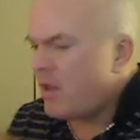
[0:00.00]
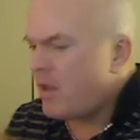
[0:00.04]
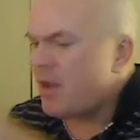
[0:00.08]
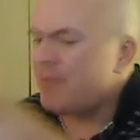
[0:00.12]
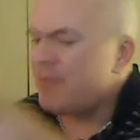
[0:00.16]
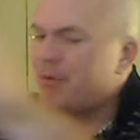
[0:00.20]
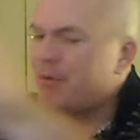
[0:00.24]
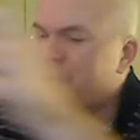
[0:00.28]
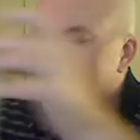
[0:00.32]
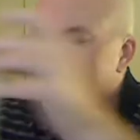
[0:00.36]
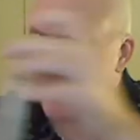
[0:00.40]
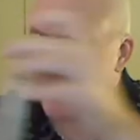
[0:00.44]

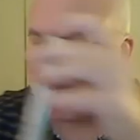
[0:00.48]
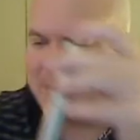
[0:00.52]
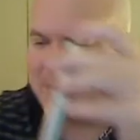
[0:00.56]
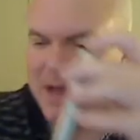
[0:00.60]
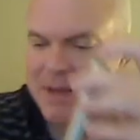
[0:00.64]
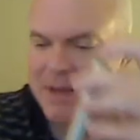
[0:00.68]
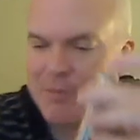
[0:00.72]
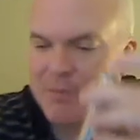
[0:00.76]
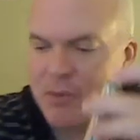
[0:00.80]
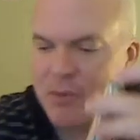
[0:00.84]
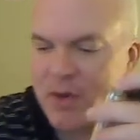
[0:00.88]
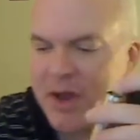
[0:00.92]
Pull that
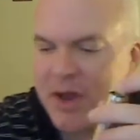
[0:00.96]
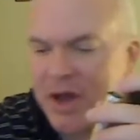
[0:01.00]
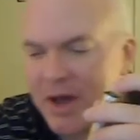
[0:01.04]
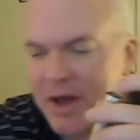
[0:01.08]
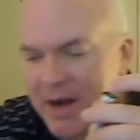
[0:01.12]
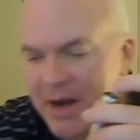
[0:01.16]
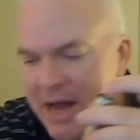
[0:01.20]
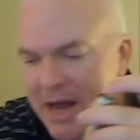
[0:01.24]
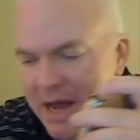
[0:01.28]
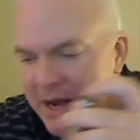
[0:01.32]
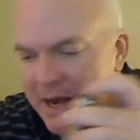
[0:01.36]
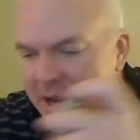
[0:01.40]
bad boy on
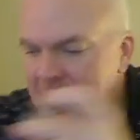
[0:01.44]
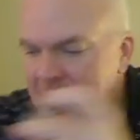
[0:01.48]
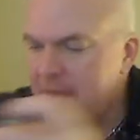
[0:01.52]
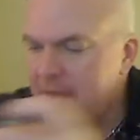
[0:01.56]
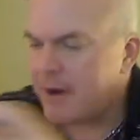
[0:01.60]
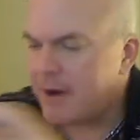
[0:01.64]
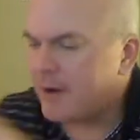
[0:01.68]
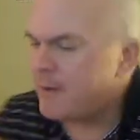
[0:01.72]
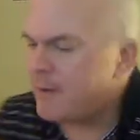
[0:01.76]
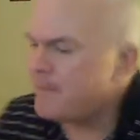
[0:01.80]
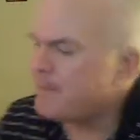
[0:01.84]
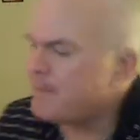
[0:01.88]
out of
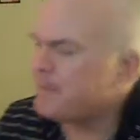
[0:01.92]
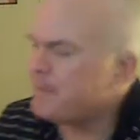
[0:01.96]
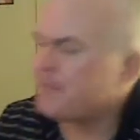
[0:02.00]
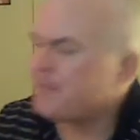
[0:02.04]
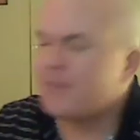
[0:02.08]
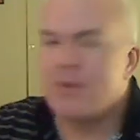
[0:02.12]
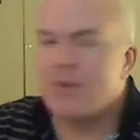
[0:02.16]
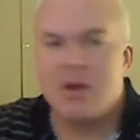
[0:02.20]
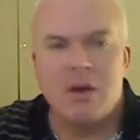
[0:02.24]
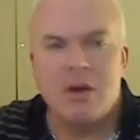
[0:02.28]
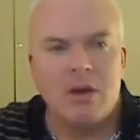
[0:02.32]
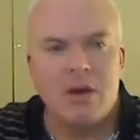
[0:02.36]
here.
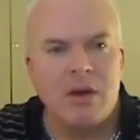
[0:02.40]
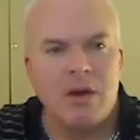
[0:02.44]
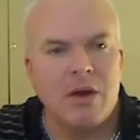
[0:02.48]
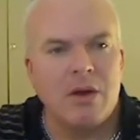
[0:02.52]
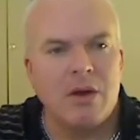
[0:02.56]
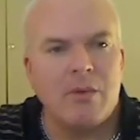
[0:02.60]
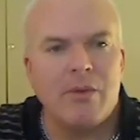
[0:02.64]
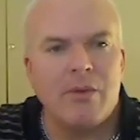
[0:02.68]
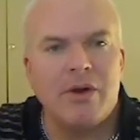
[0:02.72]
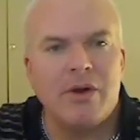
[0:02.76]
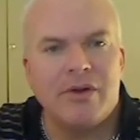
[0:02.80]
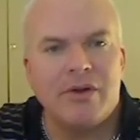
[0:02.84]

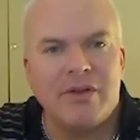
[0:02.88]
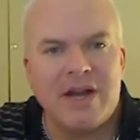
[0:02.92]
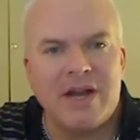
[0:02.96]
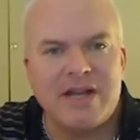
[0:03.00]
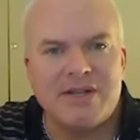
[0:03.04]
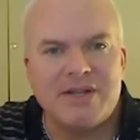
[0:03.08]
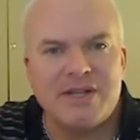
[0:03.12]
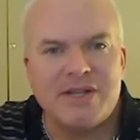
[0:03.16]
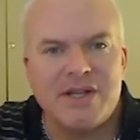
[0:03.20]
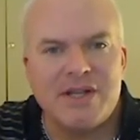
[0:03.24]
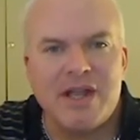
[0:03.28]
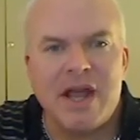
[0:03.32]
Real
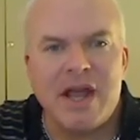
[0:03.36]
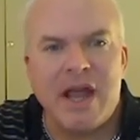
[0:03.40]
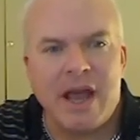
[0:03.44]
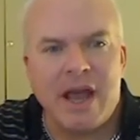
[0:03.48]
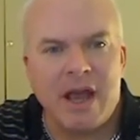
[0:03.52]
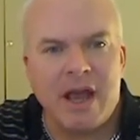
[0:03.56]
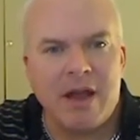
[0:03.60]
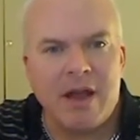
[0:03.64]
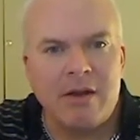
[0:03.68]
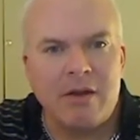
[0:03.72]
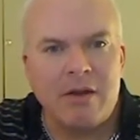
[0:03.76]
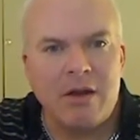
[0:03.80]
nice in the
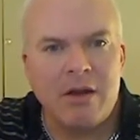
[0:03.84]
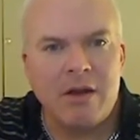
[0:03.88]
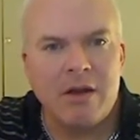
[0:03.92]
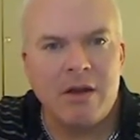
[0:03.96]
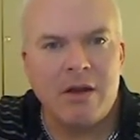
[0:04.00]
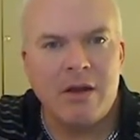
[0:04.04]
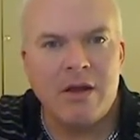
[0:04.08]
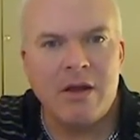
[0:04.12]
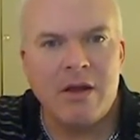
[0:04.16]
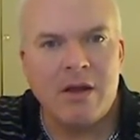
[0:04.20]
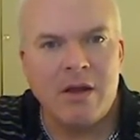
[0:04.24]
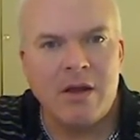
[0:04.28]
hand,
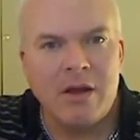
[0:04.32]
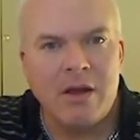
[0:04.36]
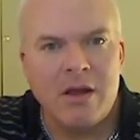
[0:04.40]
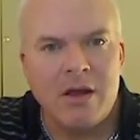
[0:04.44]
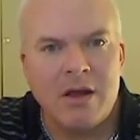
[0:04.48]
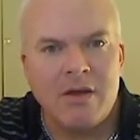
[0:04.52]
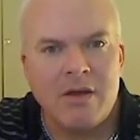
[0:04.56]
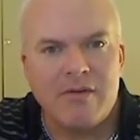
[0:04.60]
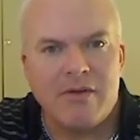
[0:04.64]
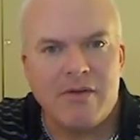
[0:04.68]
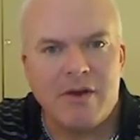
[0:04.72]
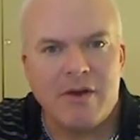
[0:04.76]

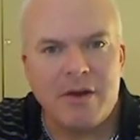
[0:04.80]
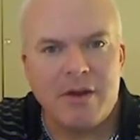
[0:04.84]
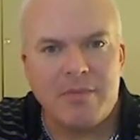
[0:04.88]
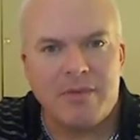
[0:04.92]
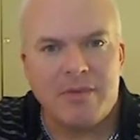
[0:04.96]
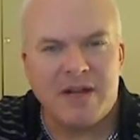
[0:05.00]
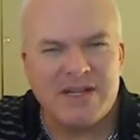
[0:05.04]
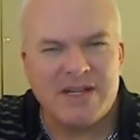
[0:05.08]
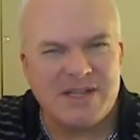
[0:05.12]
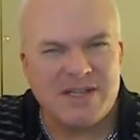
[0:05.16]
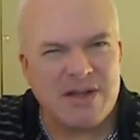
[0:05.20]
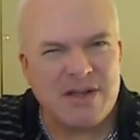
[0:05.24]
very
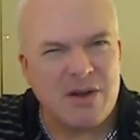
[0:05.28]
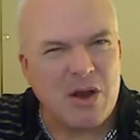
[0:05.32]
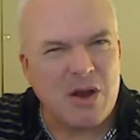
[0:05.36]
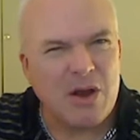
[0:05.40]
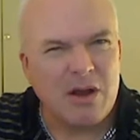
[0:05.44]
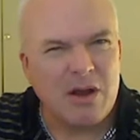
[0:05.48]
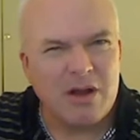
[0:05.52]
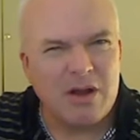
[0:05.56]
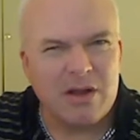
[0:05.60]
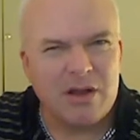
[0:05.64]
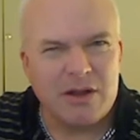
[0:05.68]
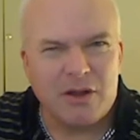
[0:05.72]
pleasant.
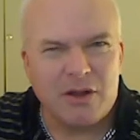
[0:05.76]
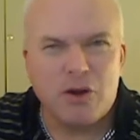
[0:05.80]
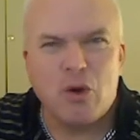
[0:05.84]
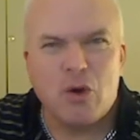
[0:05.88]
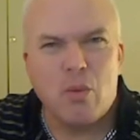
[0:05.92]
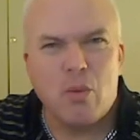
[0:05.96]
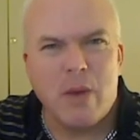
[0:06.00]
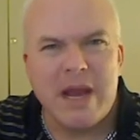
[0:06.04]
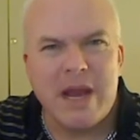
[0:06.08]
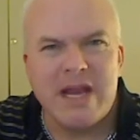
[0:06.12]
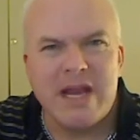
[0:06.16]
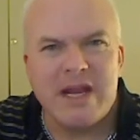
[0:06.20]
A little
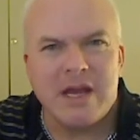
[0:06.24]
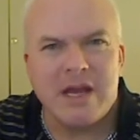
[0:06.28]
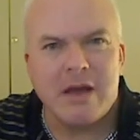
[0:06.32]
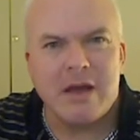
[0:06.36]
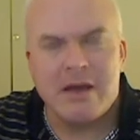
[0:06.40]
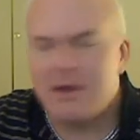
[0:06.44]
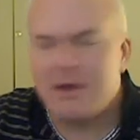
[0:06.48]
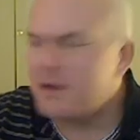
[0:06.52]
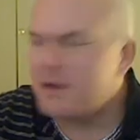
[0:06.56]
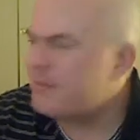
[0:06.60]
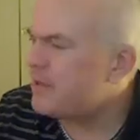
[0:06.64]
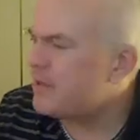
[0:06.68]
weighty.
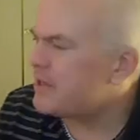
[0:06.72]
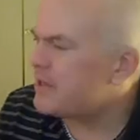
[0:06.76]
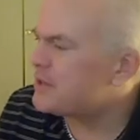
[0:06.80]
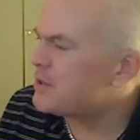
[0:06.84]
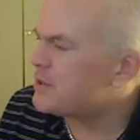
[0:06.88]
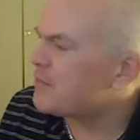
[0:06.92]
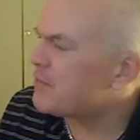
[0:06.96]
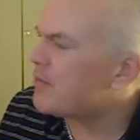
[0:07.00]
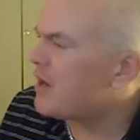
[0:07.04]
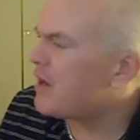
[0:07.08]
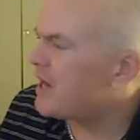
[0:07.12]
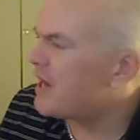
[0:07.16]
You'd be
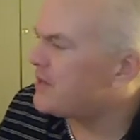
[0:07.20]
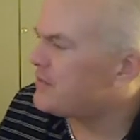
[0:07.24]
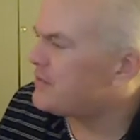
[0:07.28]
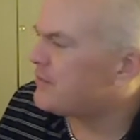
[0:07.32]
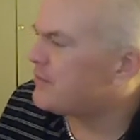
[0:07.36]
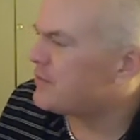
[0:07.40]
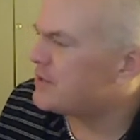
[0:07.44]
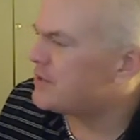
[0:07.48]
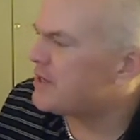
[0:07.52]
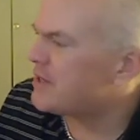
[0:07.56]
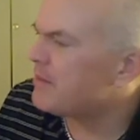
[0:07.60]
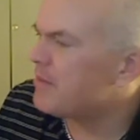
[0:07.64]
surprised
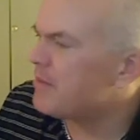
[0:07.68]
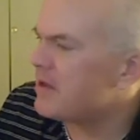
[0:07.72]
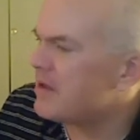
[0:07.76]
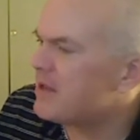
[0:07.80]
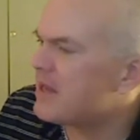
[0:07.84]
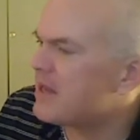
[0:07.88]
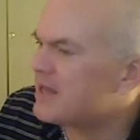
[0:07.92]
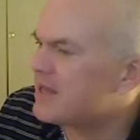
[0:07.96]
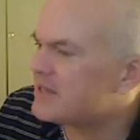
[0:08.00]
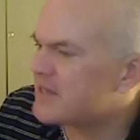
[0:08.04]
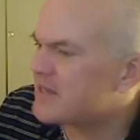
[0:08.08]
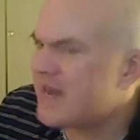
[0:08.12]
for something
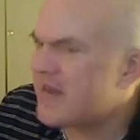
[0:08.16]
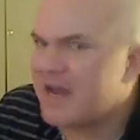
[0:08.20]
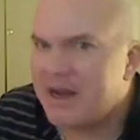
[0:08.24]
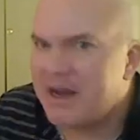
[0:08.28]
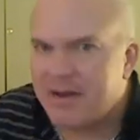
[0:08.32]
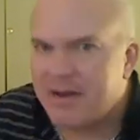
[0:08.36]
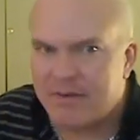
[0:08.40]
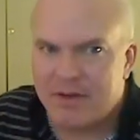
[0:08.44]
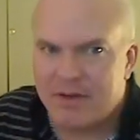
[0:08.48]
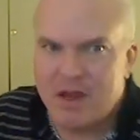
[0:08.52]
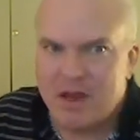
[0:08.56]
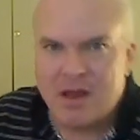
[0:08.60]
that's kind
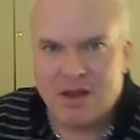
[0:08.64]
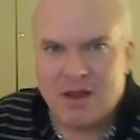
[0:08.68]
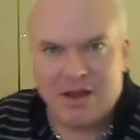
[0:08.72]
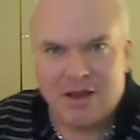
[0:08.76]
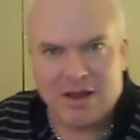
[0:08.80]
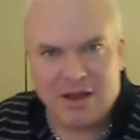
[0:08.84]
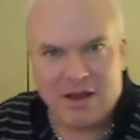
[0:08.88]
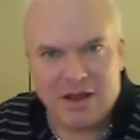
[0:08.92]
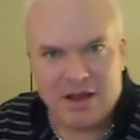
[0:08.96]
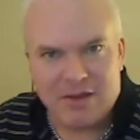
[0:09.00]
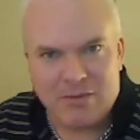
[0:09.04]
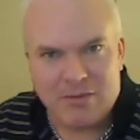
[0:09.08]
of
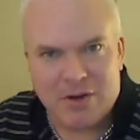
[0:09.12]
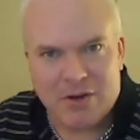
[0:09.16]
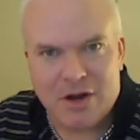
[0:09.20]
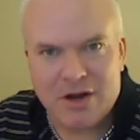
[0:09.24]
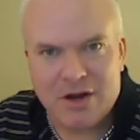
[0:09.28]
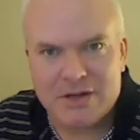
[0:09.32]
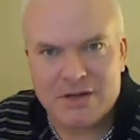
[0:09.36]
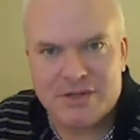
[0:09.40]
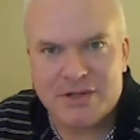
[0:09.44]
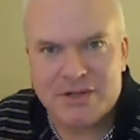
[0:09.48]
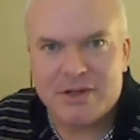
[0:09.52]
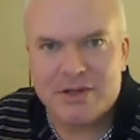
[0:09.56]
in
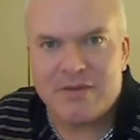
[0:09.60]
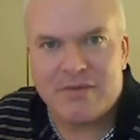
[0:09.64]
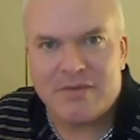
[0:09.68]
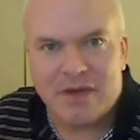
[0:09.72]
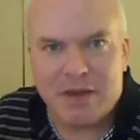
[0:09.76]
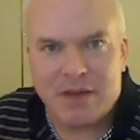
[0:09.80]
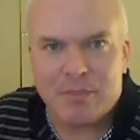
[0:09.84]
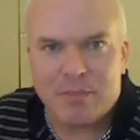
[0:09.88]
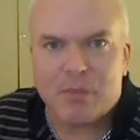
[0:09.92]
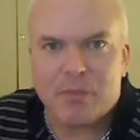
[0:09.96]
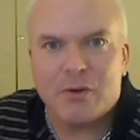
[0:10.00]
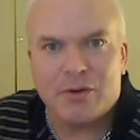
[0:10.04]
regards to the
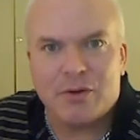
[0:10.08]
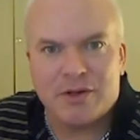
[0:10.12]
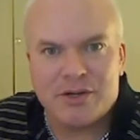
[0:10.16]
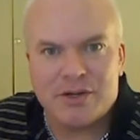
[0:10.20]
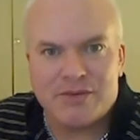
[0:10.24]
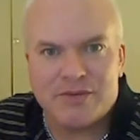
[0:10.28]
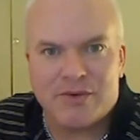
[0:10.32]
vape world as